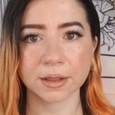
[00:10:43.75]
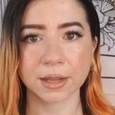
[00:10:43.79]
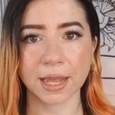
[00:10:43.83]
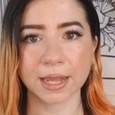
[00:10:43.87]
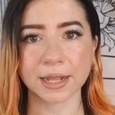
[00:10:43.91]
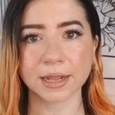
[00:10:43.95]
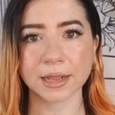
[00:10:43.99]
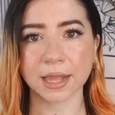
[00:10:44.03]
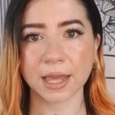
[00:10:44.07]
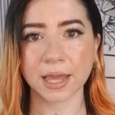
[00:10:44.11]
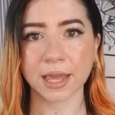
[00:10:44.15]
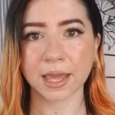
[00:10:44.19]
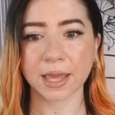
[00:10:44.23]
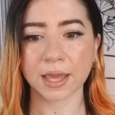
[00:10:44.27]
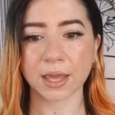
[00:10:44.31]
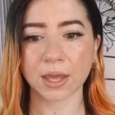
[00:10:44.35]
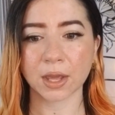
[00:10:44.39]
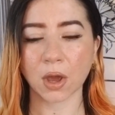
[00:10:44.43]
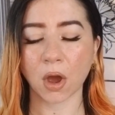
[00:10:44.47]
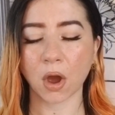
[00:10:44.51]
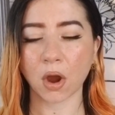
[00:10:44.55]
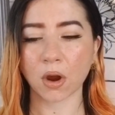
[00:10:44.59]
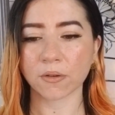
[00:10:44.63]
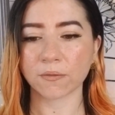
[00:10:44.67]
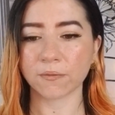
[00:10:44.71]
Like,
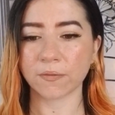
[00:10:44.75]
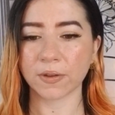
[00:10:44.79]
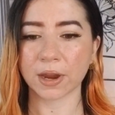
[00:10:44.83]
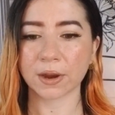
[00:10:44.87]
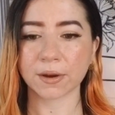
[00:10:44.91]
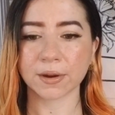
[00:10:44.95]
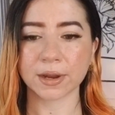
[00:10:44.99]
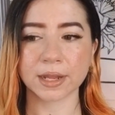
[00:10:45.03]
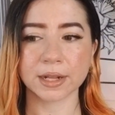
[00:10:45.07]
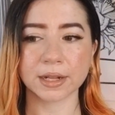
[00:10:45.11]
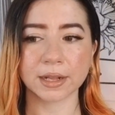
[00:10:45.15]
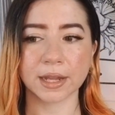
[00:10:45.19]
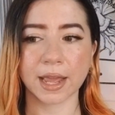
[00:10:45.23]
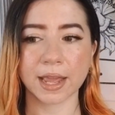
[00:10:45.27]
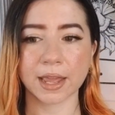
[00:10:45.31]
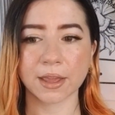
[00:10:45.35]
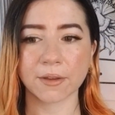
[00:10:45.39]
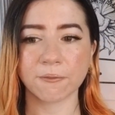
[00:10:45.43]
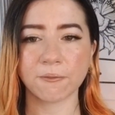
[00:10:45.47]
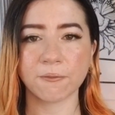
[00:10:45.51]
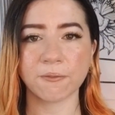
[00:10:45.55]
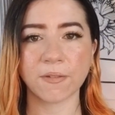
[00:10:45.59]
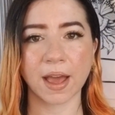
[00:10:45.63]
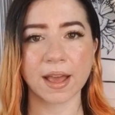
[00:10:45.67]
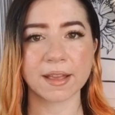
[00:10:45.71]
they are very
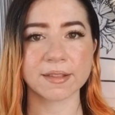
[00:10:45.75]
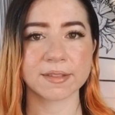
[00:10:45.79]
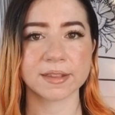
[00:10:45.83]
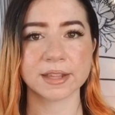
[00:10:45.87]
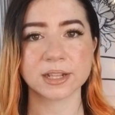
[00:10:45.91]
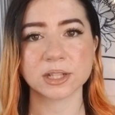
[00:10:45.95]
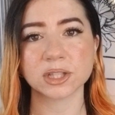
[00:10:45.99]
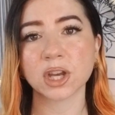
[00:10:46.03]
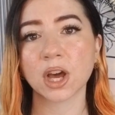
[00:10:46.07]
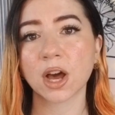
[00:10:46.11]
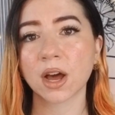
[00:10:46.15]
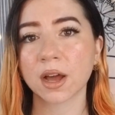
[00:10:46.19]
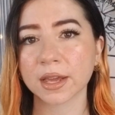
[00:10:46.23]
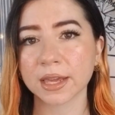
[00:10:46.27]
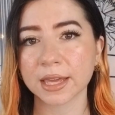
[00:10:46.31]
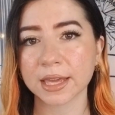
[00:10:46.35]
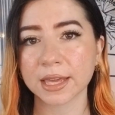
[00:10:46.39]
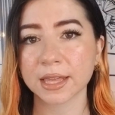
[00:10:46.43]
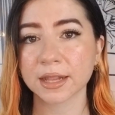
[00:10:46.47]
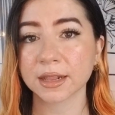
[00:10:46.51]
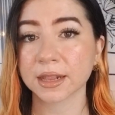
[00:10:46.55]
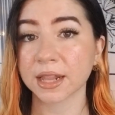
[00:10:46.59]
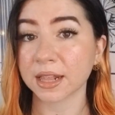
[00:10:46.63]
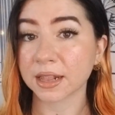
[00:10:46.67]
fast at talking,